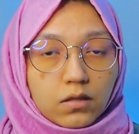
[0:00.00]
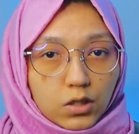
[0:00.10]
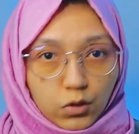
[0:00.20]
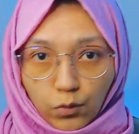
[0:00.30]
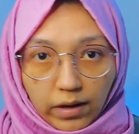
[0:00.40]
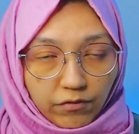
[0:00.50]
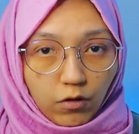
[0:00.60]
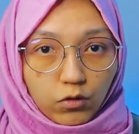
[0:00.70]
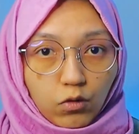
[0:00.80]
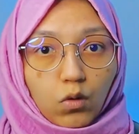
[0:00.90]
strive
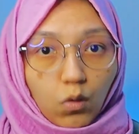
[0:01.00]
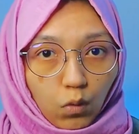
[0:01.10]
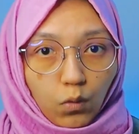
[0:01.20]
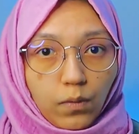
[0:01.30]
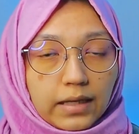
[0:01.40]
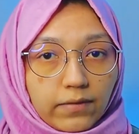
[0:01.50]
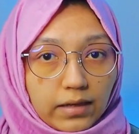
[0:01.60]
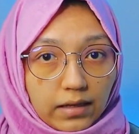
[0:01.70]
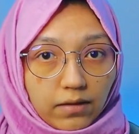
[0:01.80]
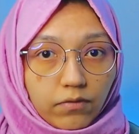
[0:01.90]
for your goal
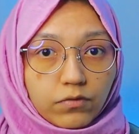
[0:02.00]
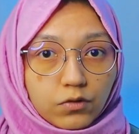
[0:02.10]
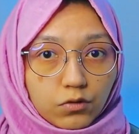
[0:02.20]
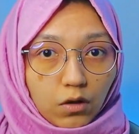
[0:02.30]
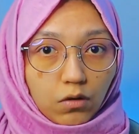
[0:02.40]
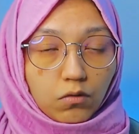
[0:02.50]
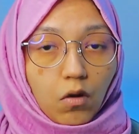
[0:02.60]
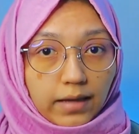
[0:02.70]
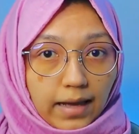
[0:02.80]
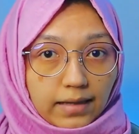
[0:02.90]
even if you don't
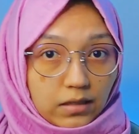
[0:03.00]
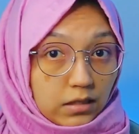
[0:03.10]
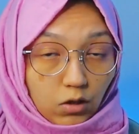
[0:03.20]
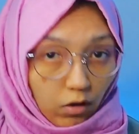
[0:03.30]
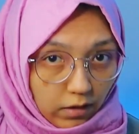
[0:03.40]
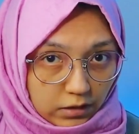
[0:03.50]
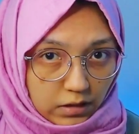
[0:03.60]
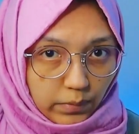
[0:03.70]
get this scholarship,